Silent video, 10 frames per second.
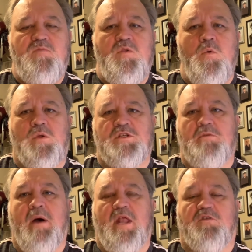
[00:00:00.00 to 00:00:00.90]
which is
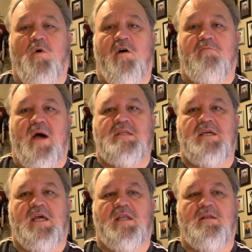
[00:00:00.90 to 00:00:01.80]
about a 12 by
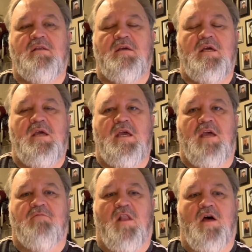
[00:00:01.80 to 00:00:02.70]
10
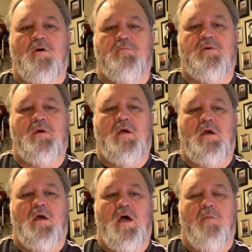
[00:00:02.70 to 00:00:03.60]
envelope,
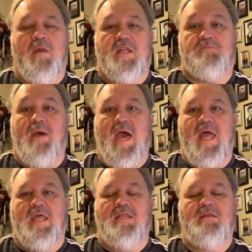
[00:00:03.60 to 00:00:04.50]
uh, but it's
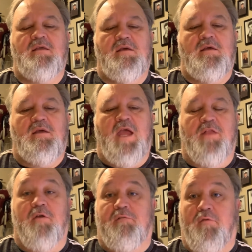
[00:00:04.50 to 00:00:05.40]
padded and
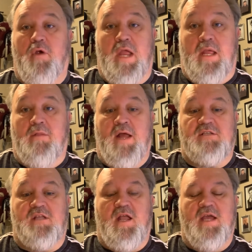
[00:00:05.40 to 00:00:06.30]
they're free. That's
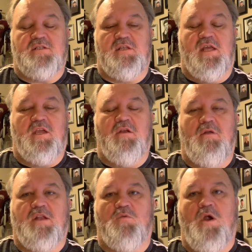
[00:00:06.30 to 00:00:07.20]
the nice thing. You don't
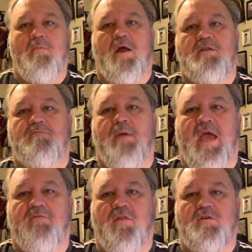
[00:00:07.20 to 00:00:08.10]
have to worry about
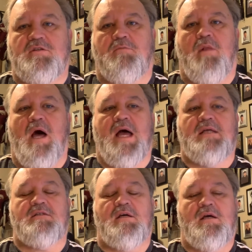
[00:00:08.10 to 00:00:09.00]
paying for those supplies.